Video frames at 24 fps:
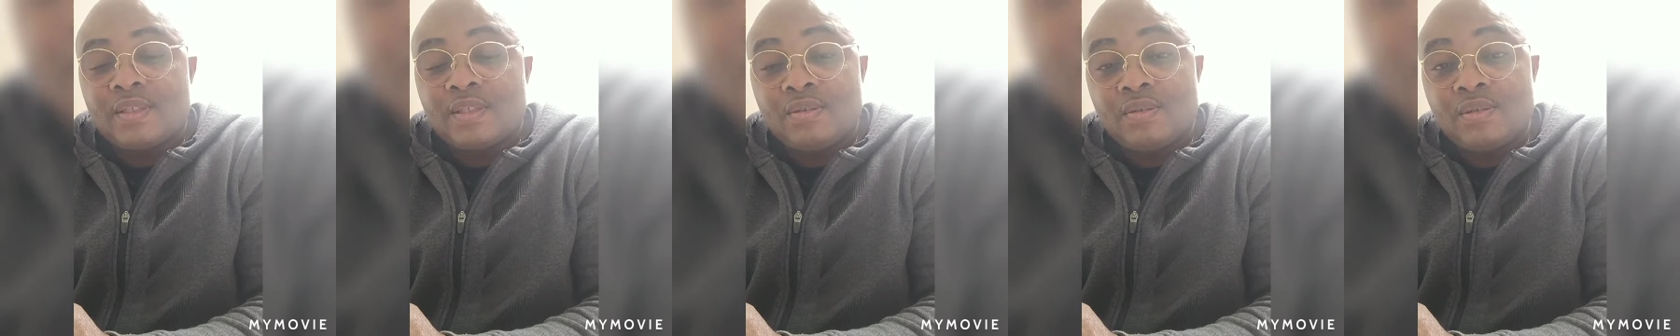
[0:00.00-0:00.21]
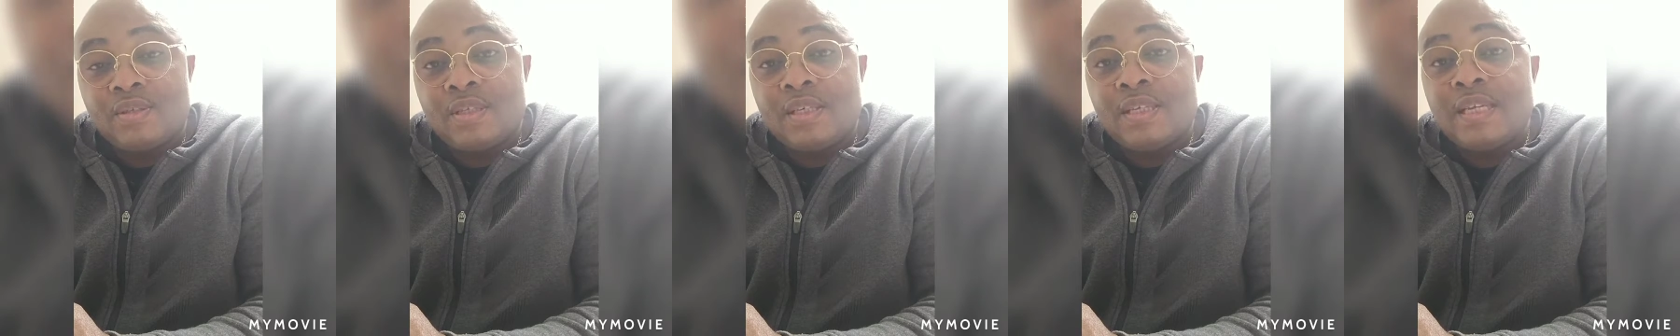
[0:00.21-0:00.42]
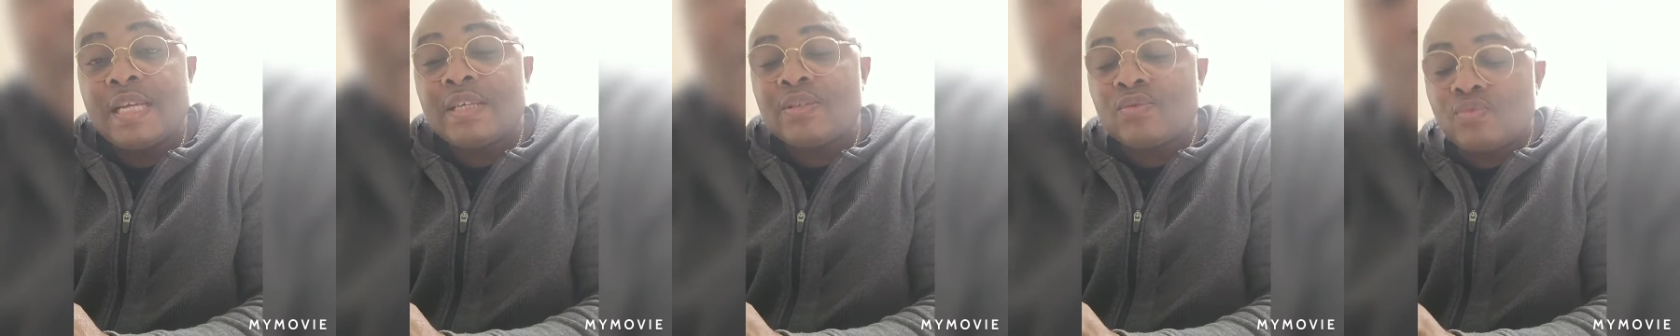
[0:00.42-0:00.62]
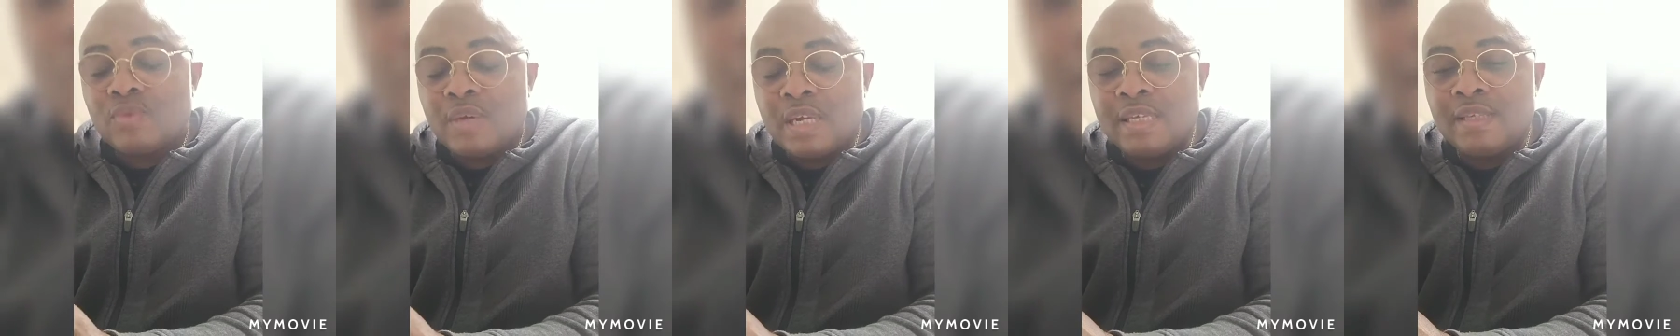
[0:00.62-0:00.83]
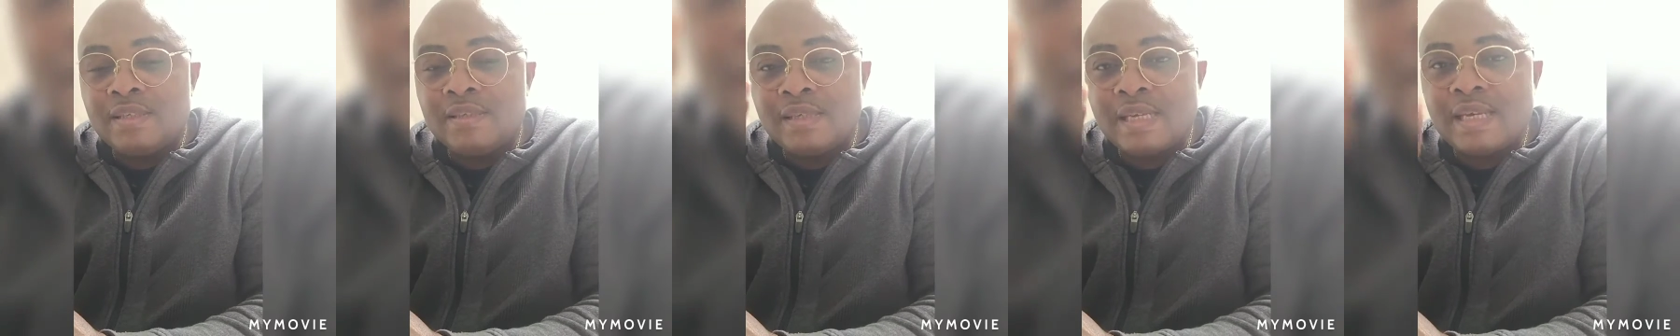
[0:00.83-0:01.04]
You see, that's
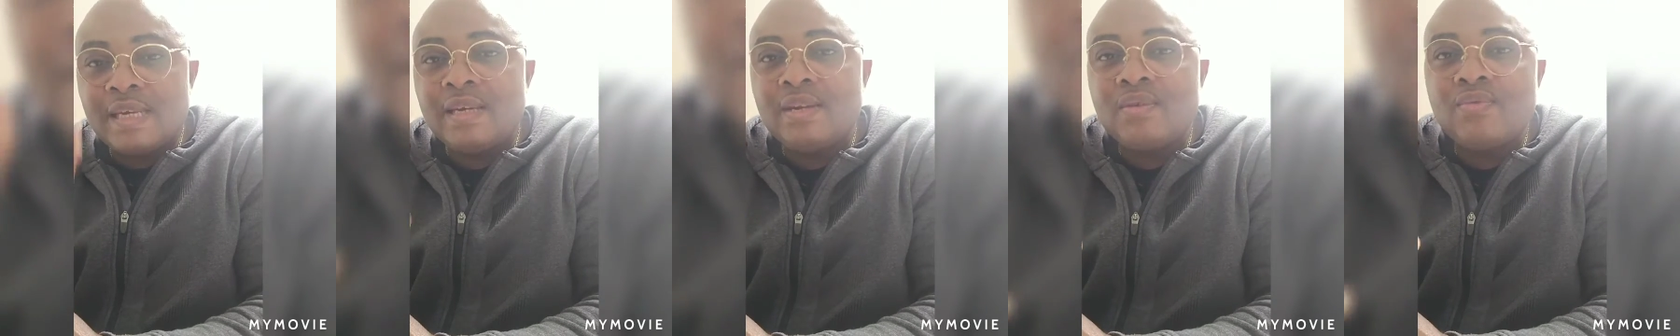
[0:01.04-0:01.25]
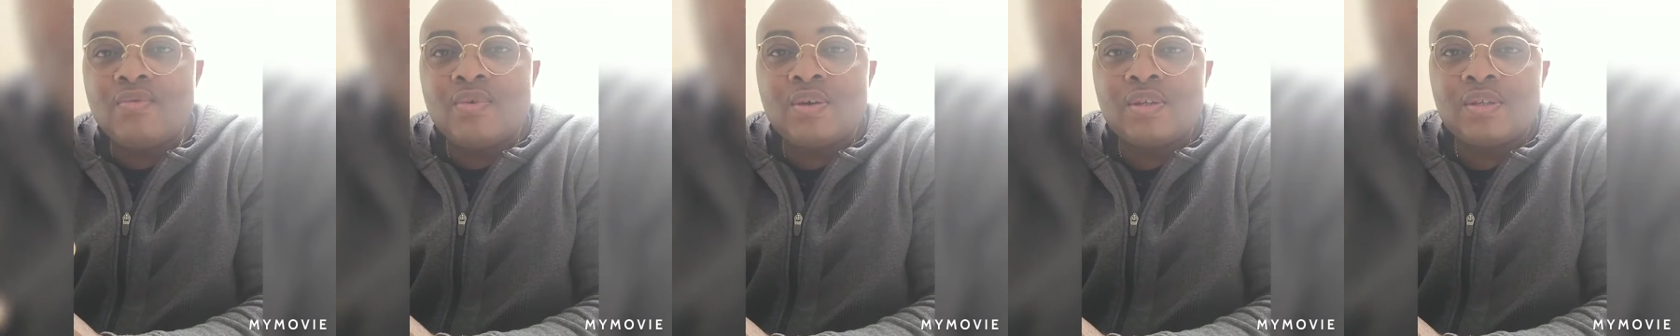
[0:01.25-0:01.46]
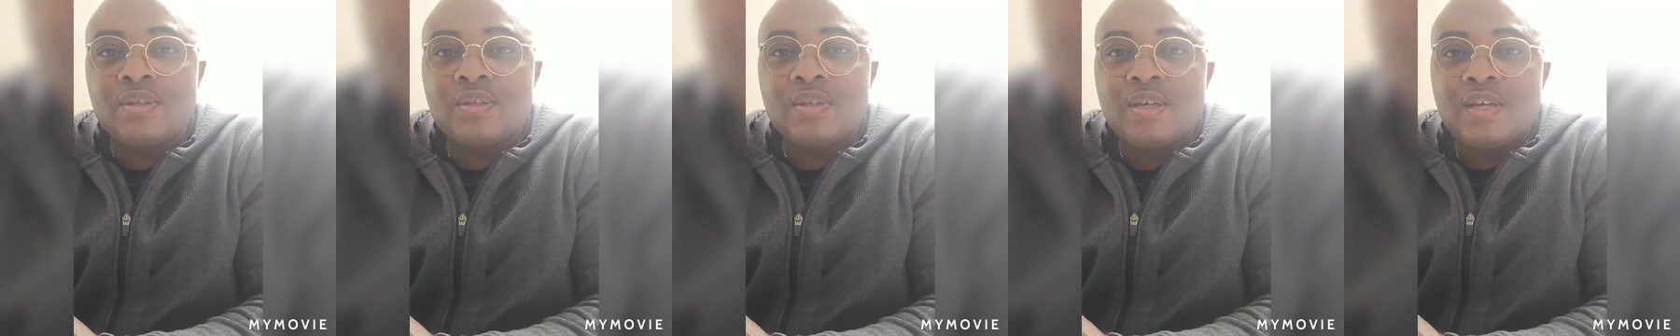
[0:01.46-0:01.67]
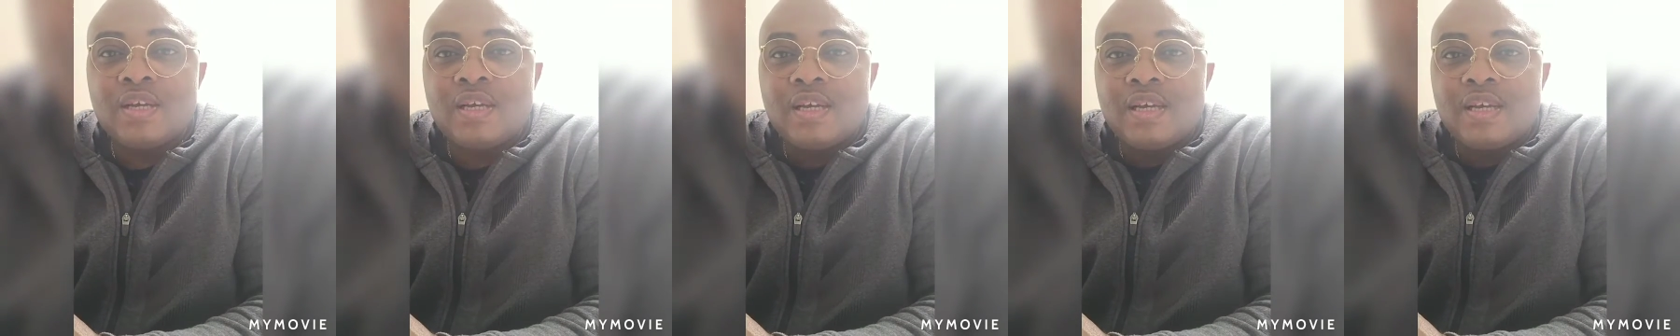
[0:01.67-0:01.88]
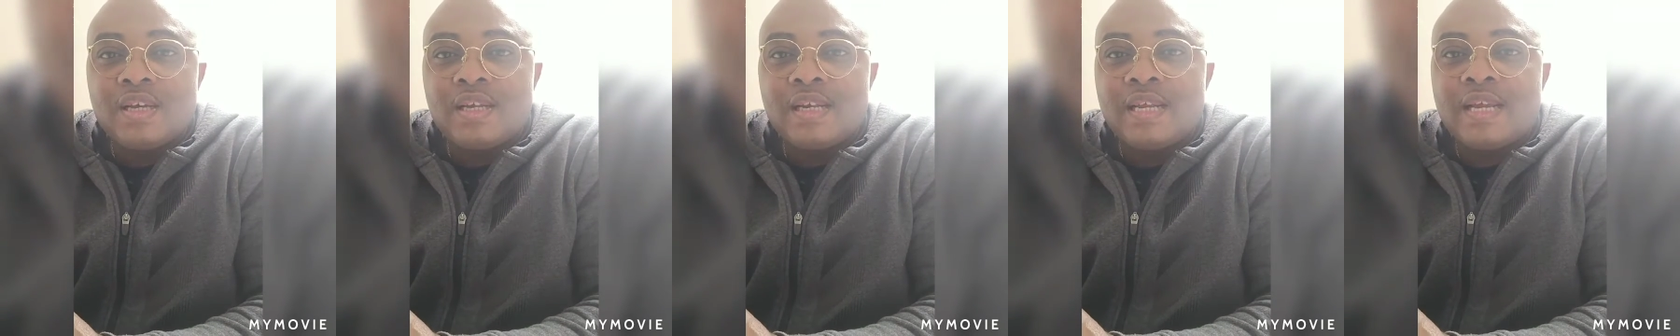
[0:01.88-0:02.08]
exactly what
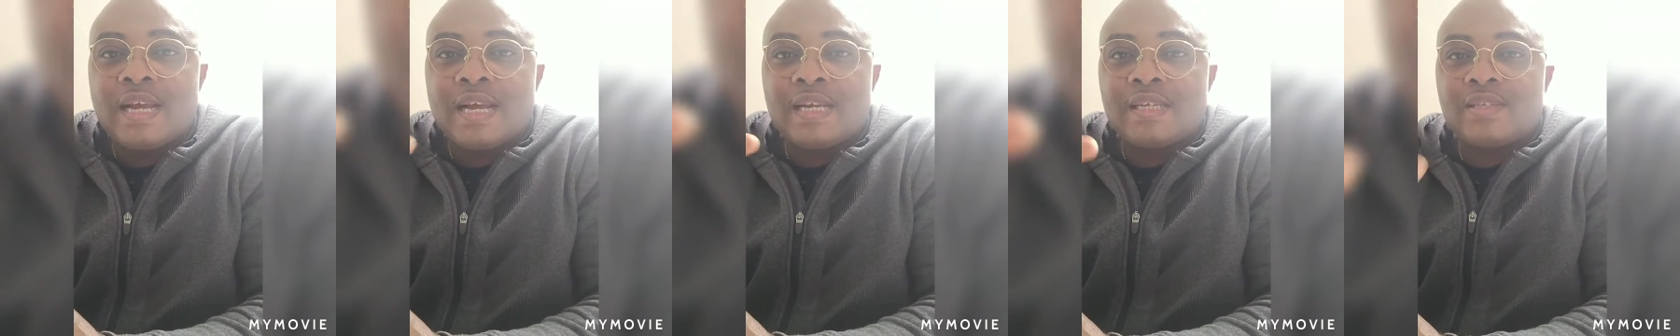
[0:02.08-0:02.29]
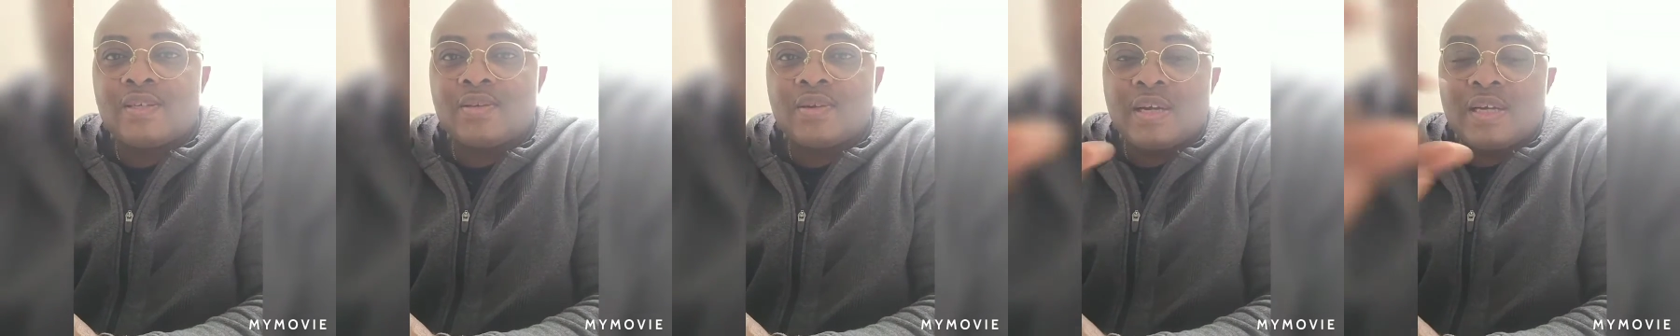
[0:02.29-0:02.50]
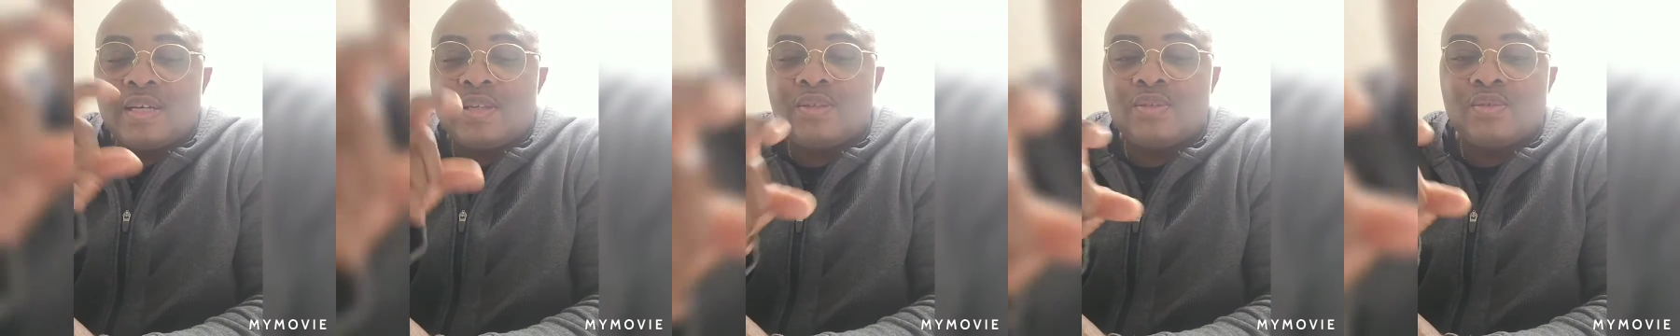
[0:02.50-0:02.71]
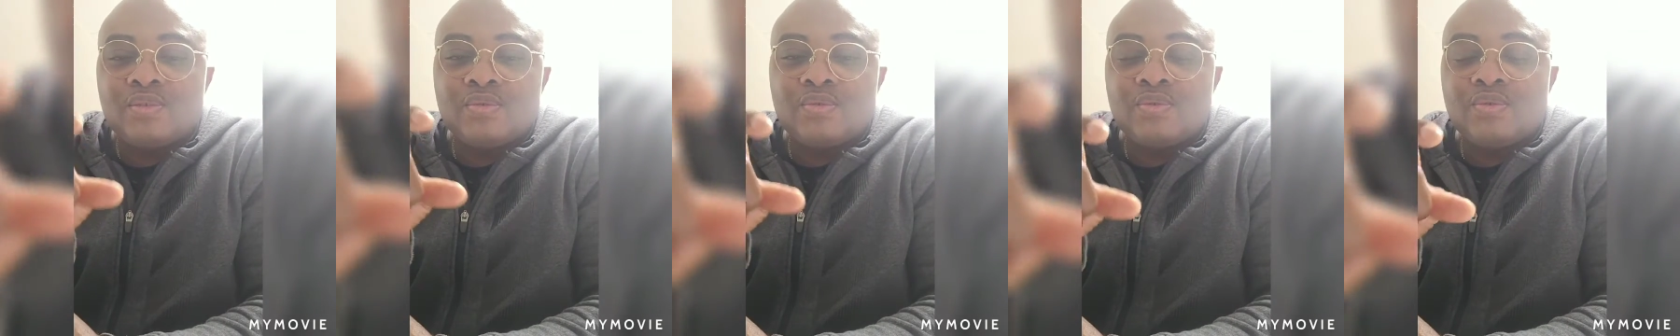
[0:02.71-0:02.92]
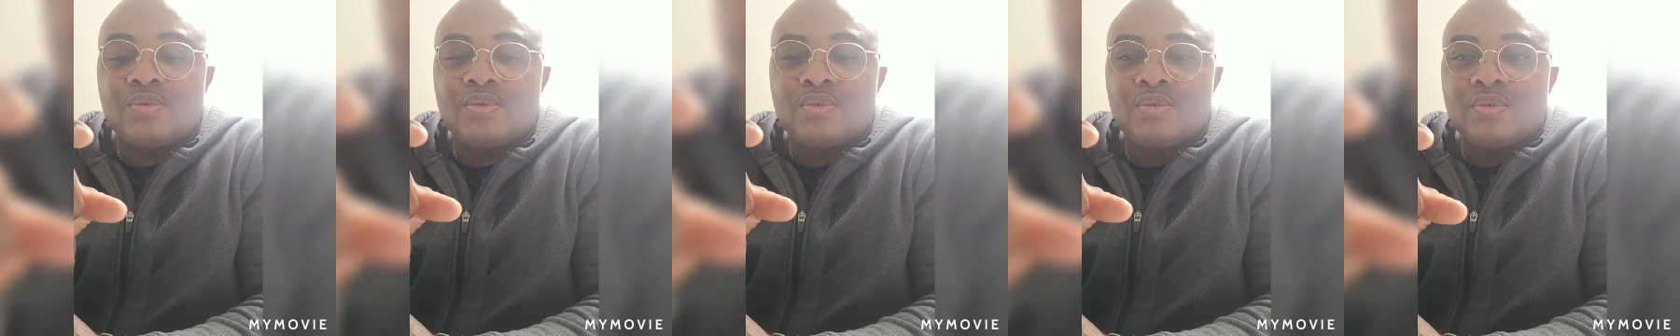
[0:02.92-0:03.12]
they are trying
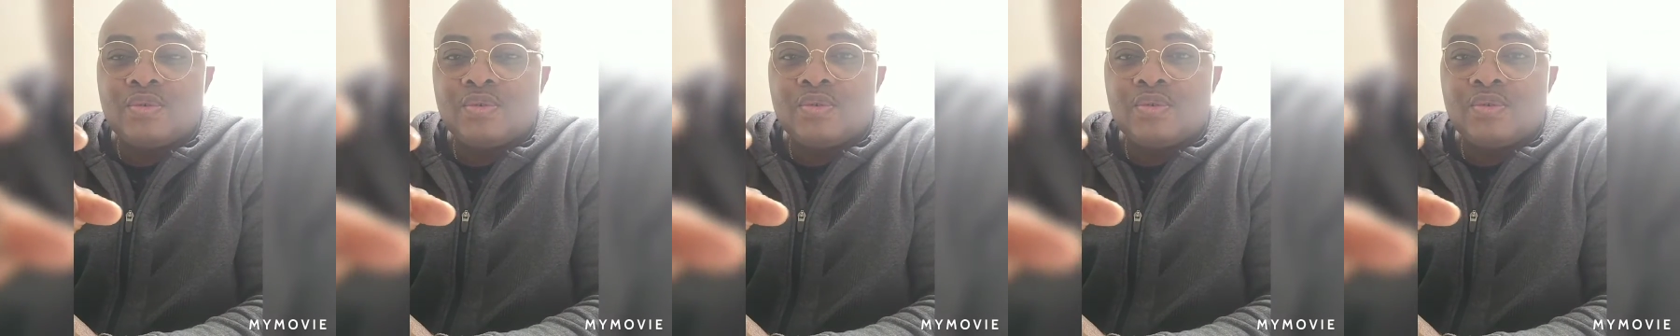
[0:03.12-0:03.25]
to